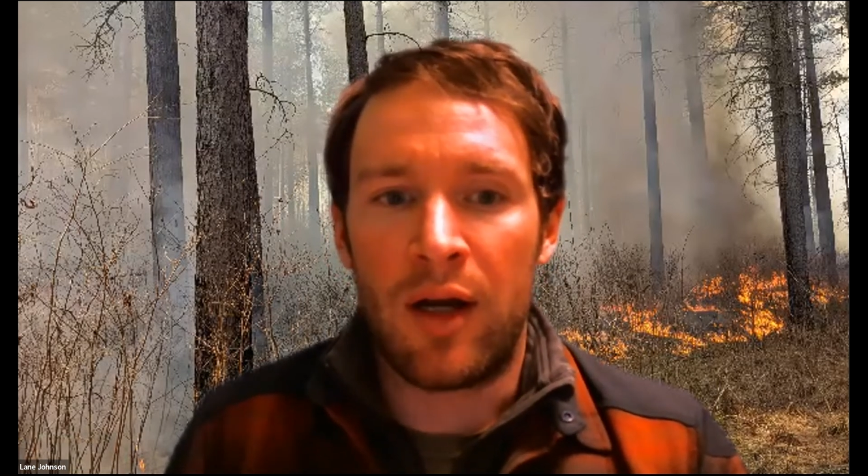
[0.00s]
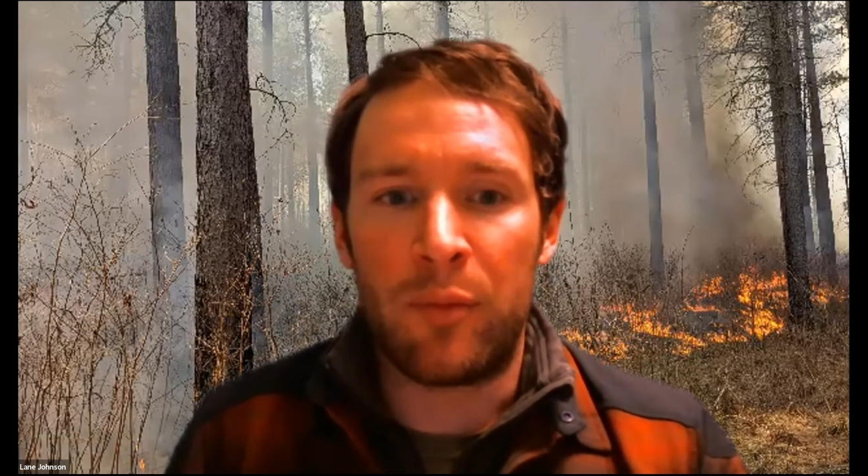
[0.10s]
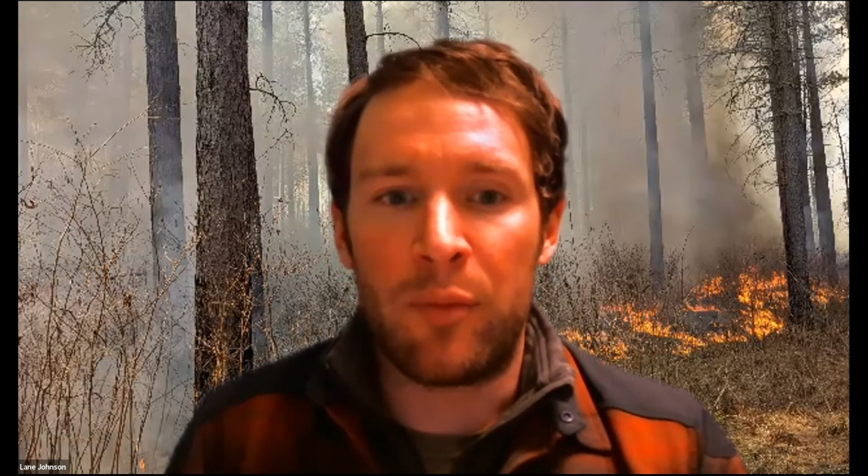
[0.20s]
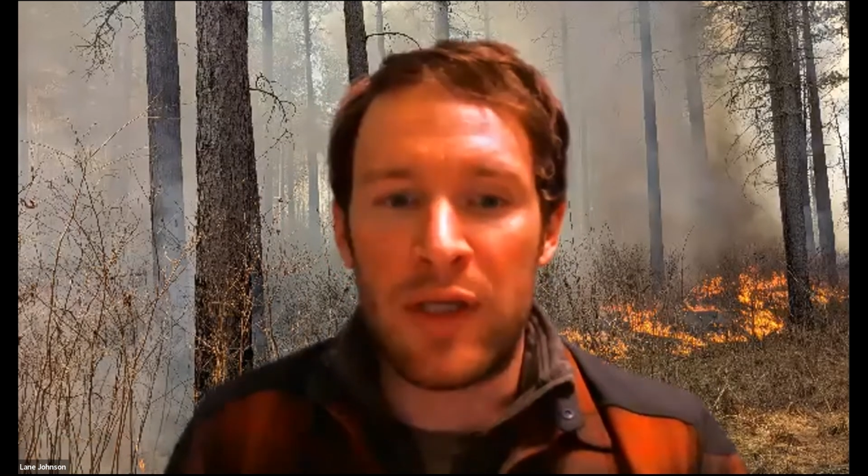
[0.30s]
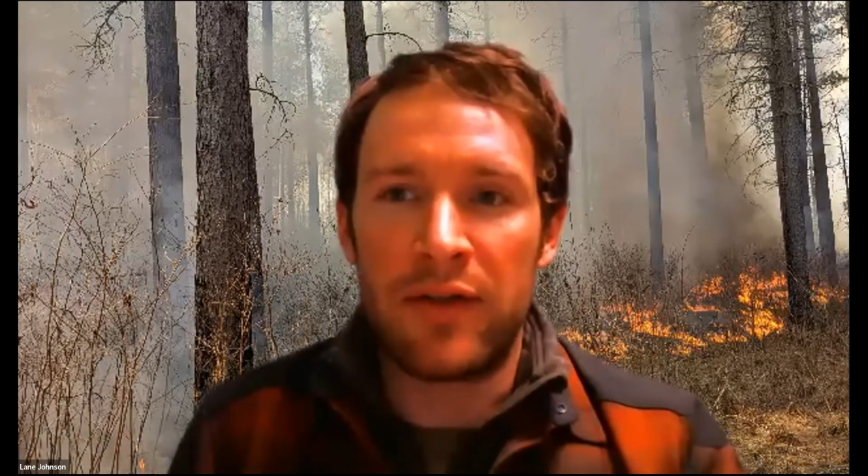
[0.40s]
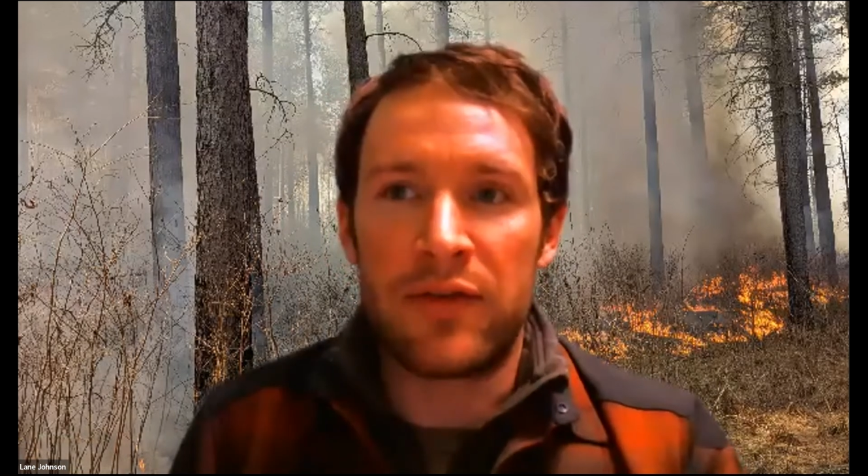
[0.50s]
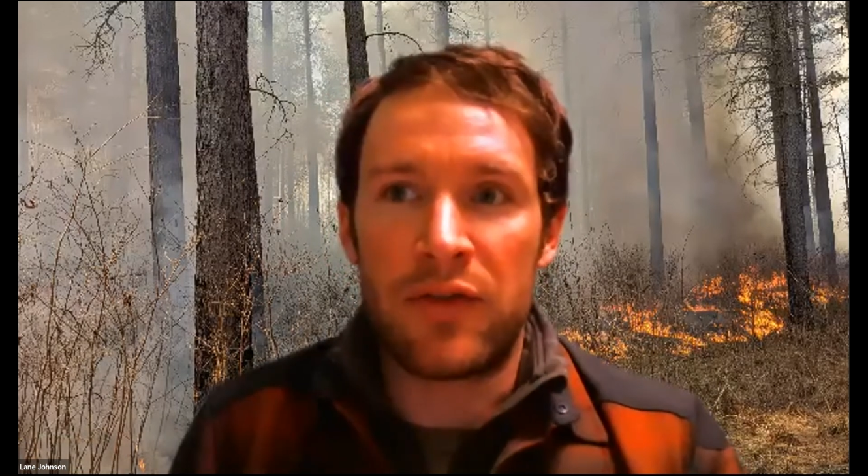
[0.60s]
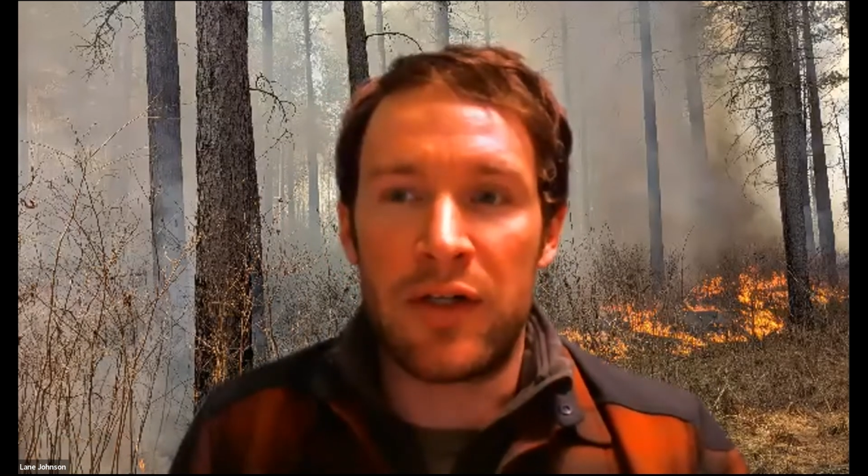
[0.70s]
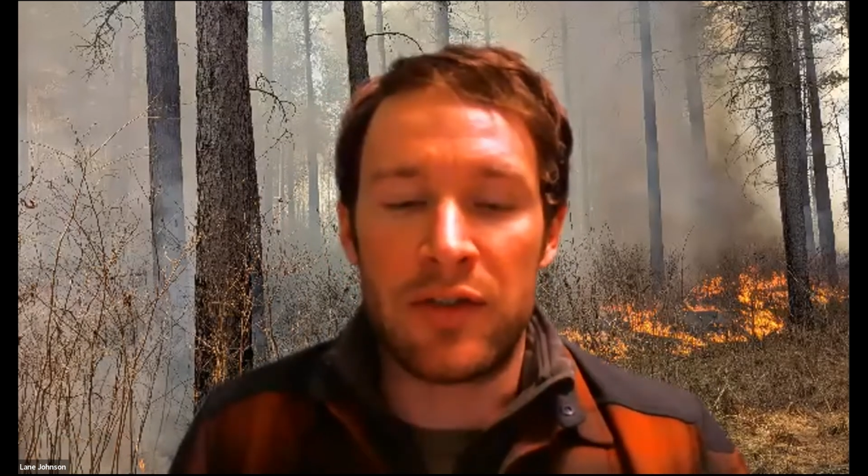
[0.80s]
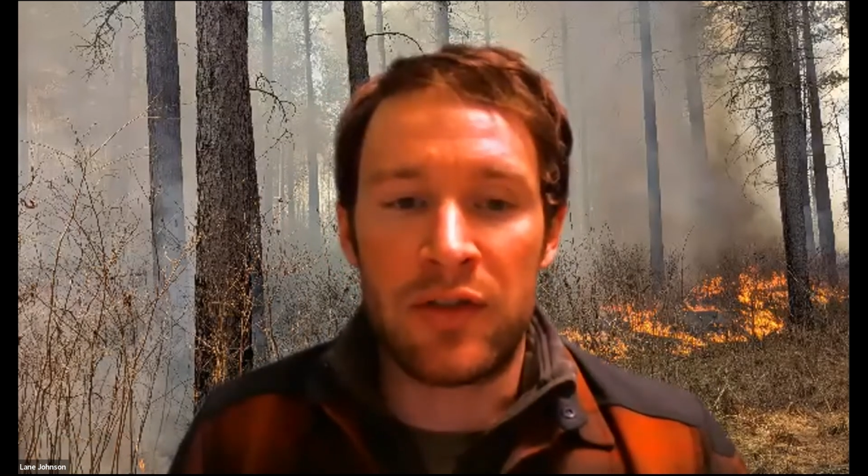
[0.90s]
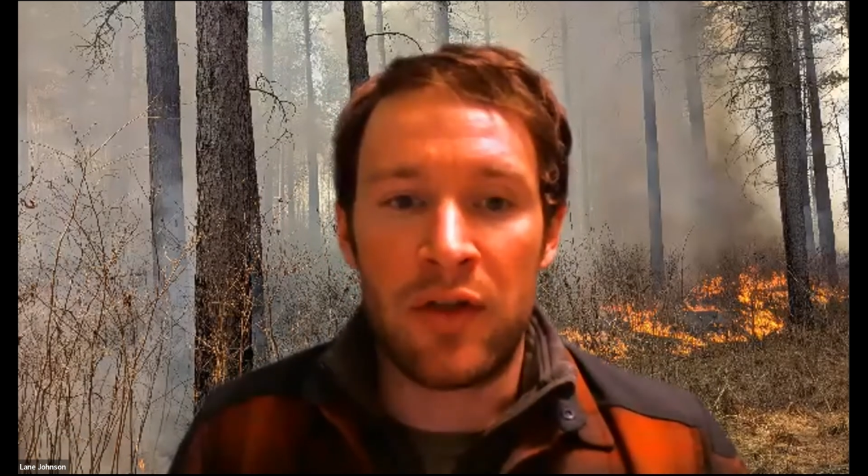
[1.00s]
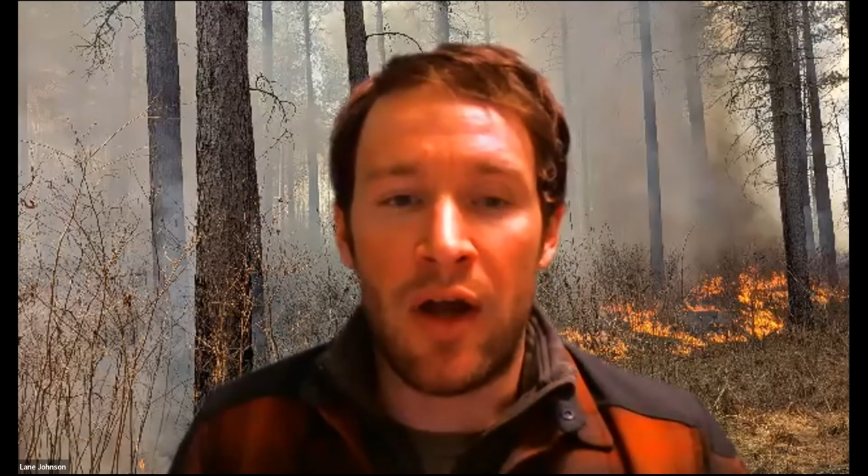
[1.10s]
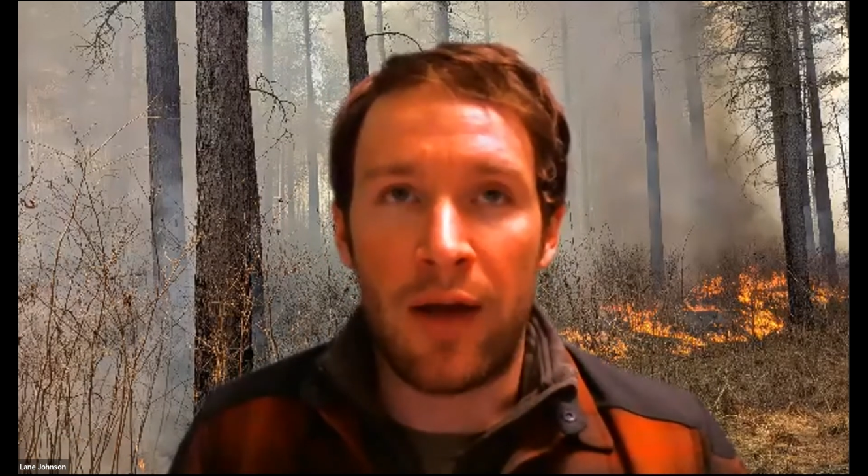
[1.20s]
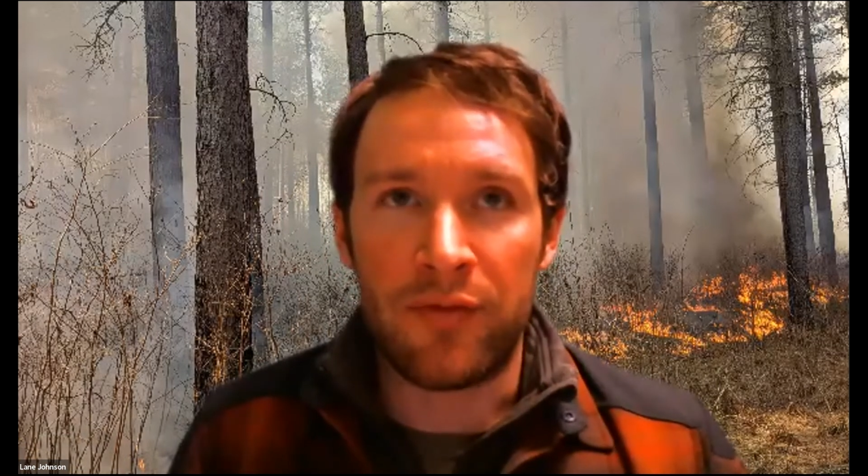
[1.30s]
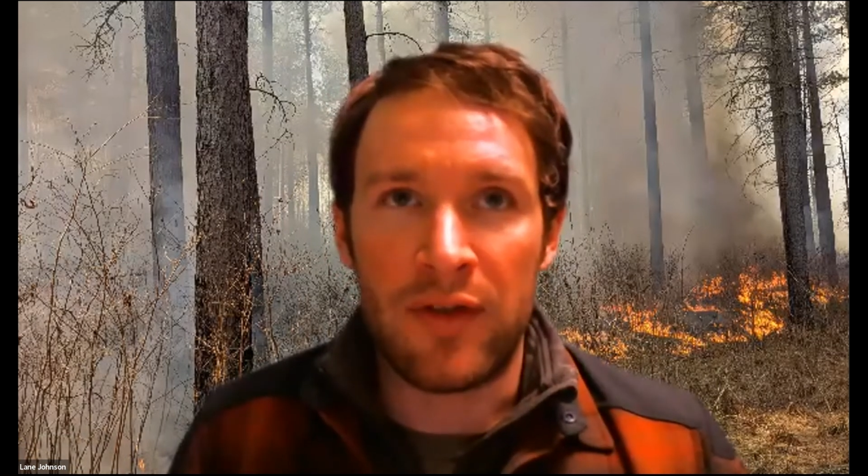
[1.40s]
because there's
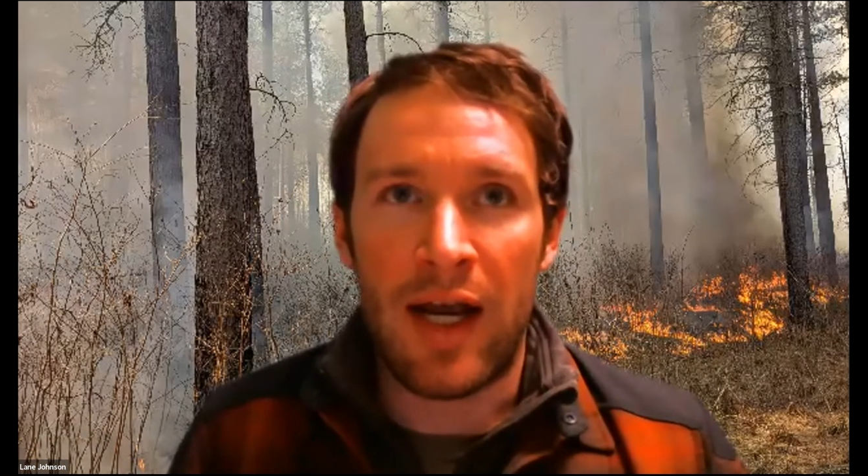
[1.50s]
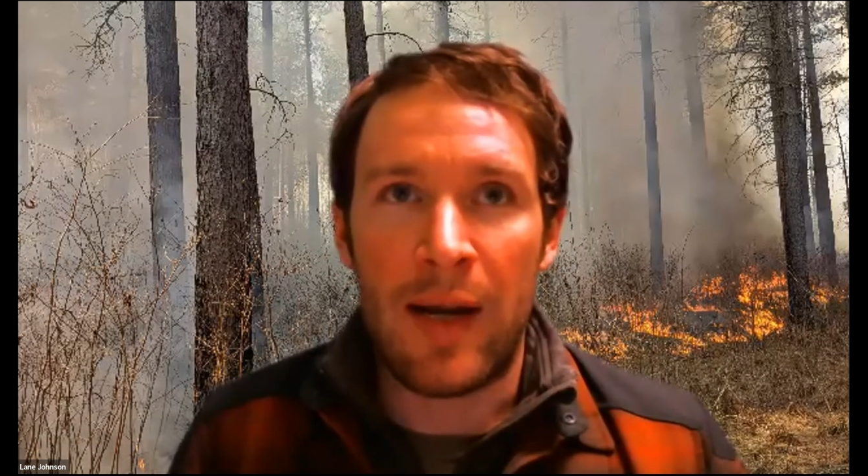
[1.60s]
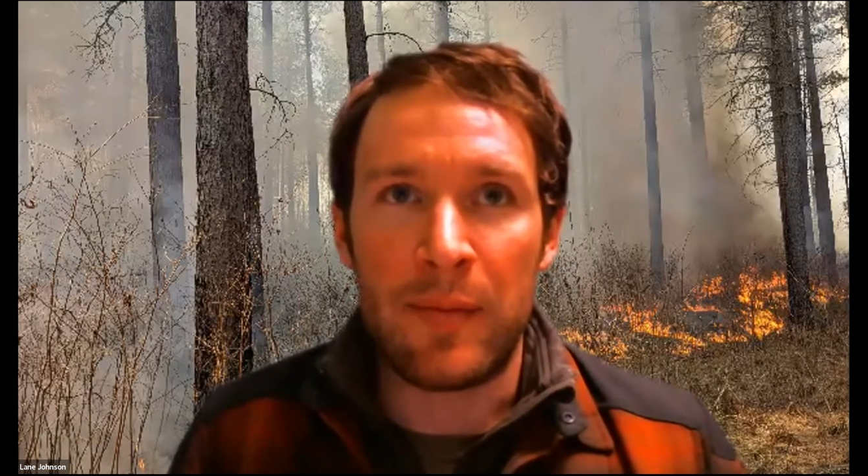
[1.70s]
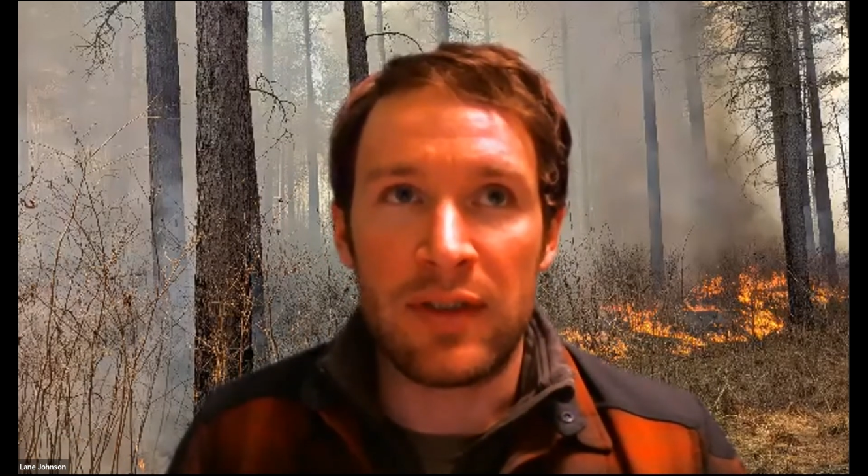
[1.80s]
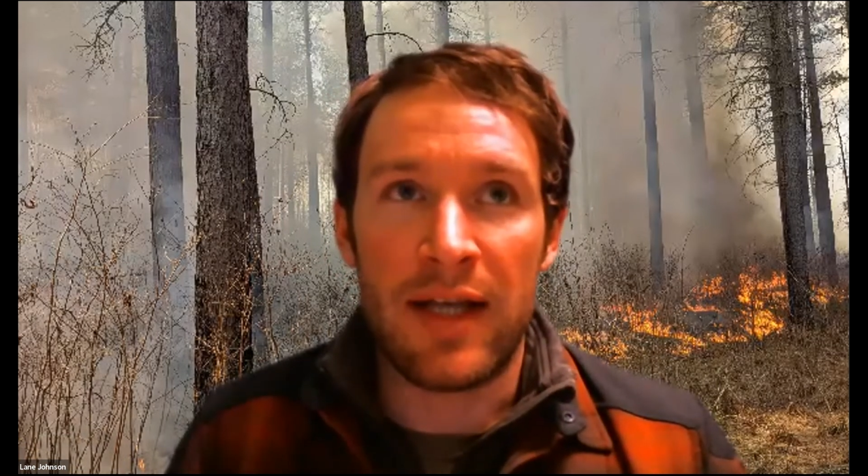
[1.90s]
oftentimes